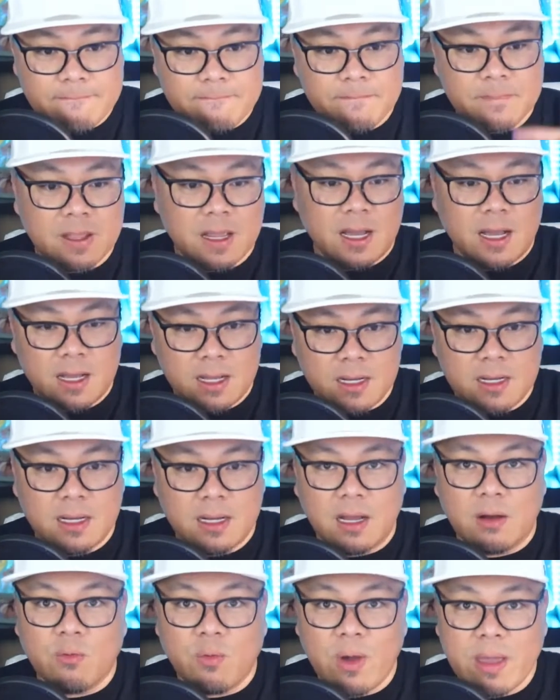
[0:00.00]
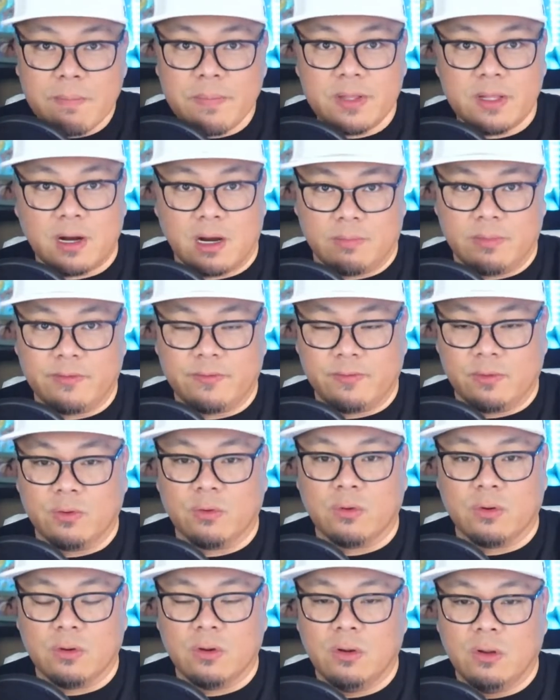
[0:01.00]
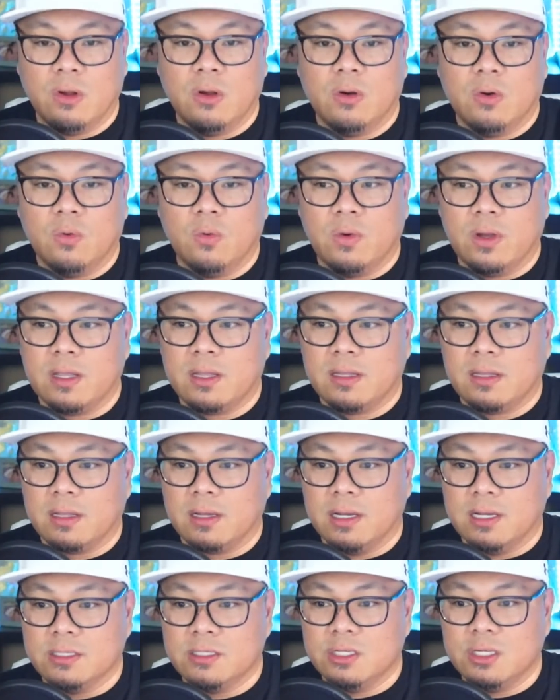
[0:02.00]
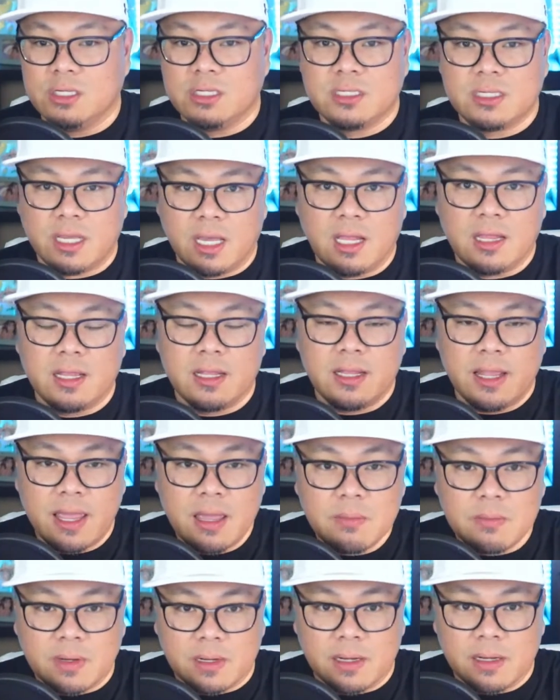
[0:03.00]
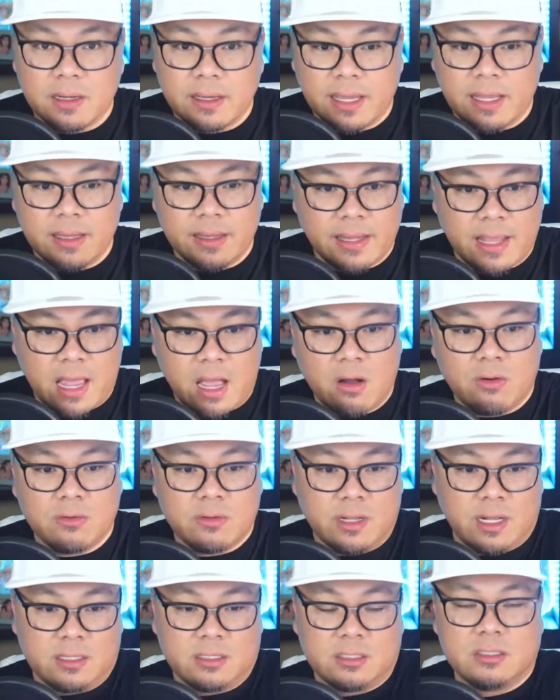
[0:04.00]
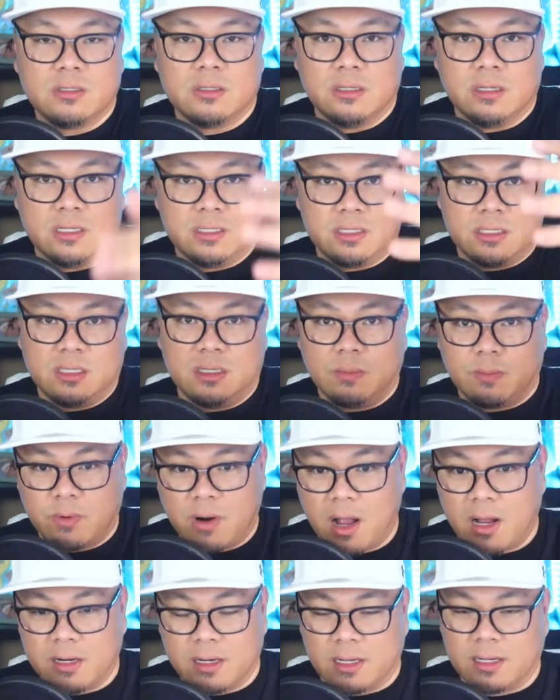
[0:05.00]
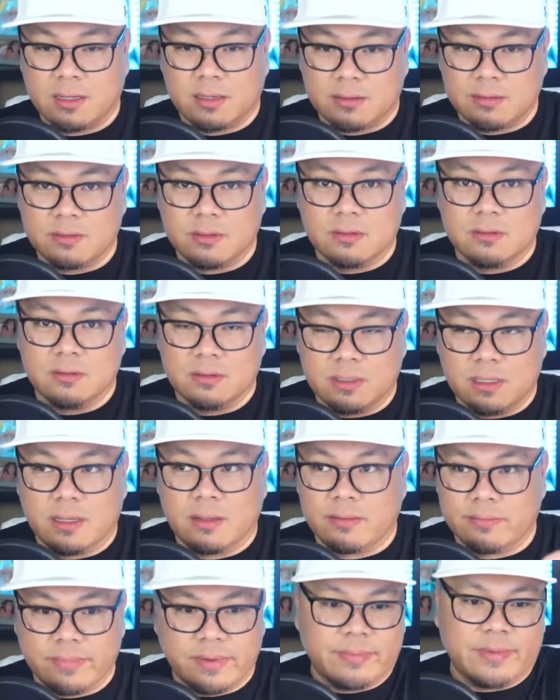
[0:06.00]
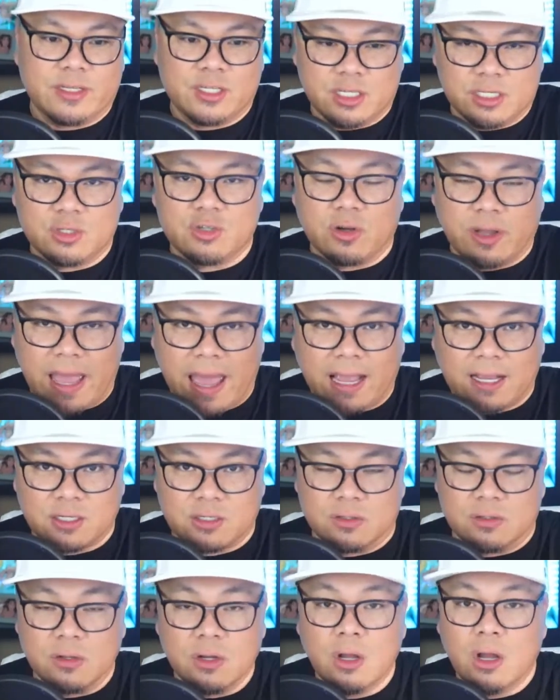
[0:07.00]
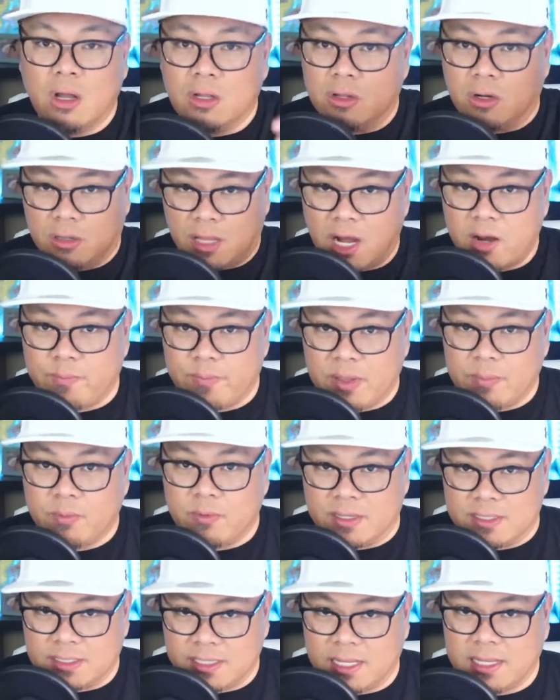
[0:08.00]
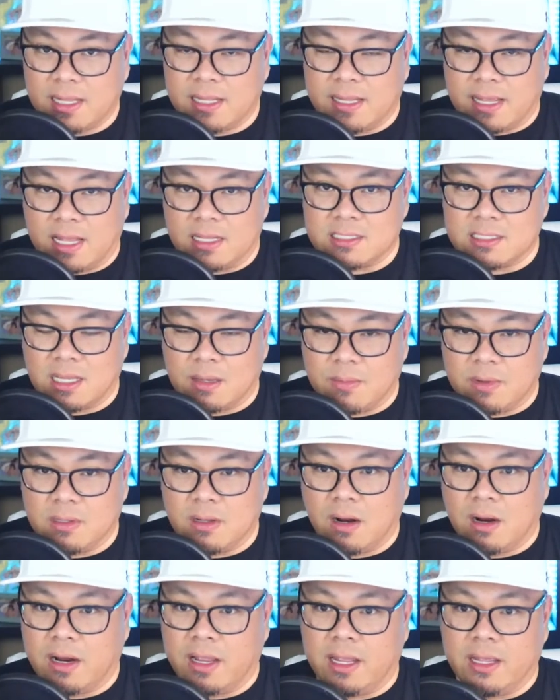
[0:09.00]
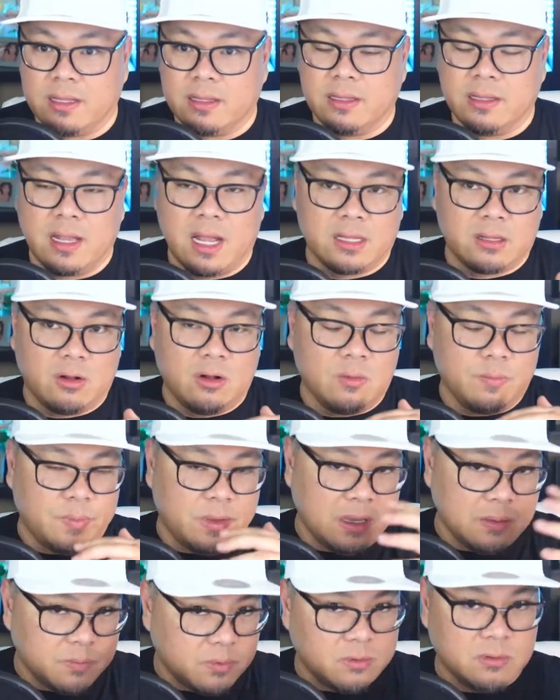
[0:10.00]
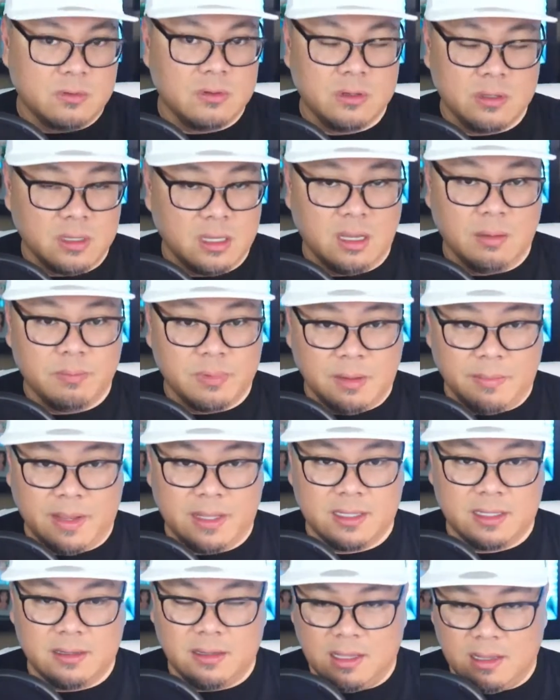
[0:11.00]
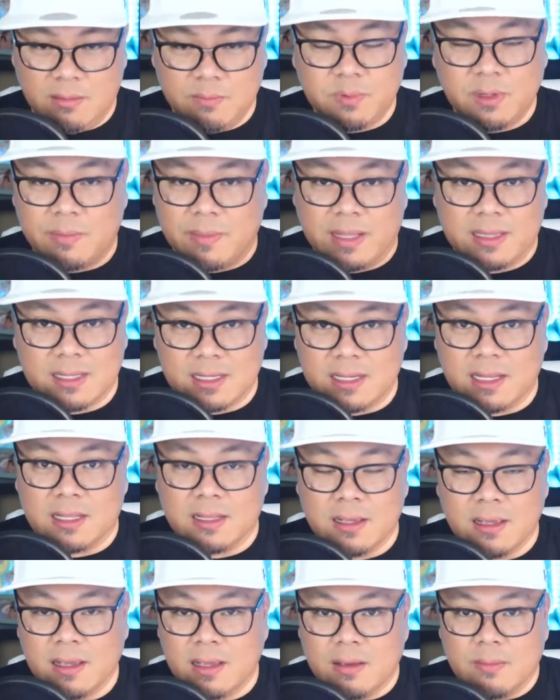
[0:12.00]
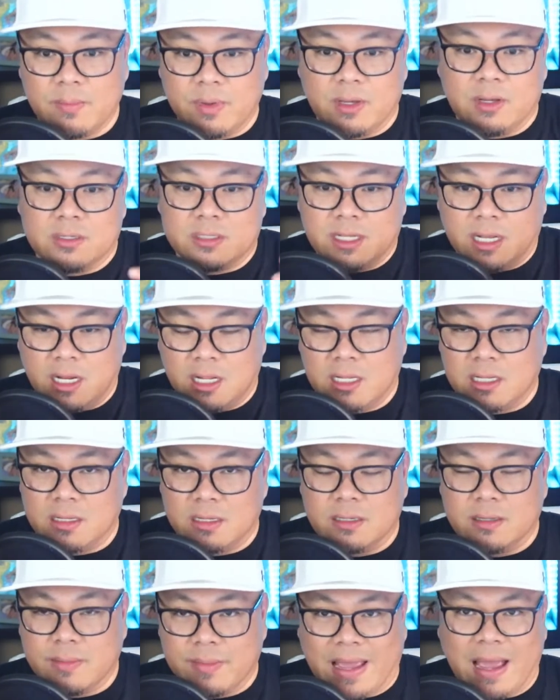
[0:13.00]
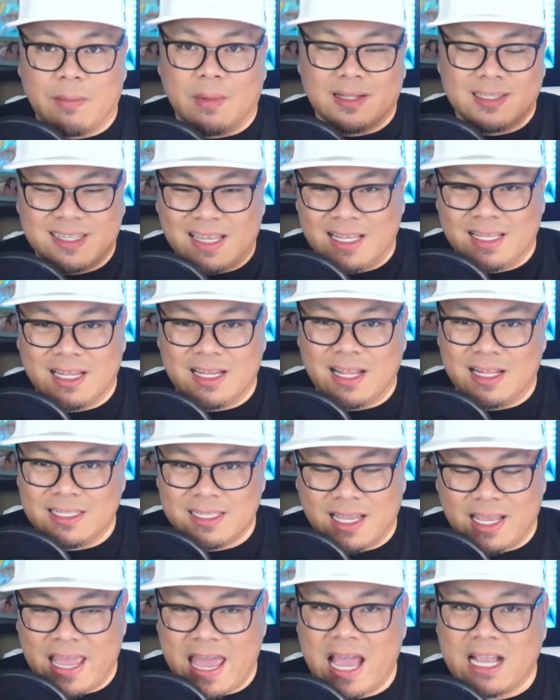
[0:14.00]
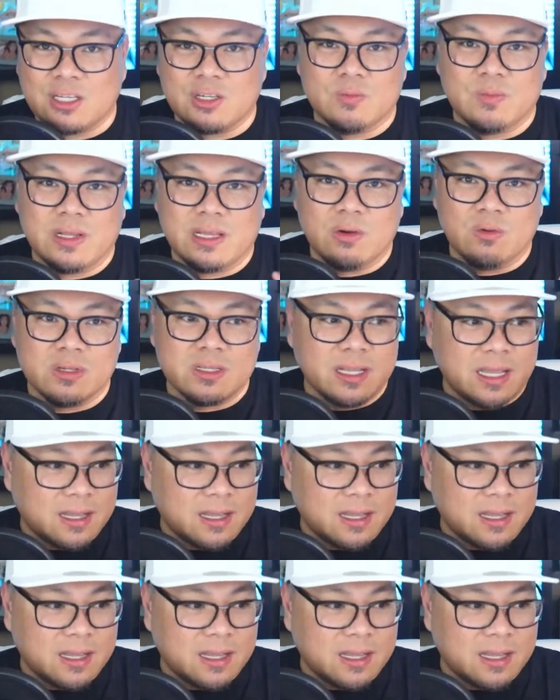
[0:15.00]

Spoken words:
a webinar before with Giselle and Emma, and now this is the product. I mean, she took action. There are a lot of people attending that seminar, and not all people implemented it because they did. I mean, I'm not saying they didn't take action, but it was like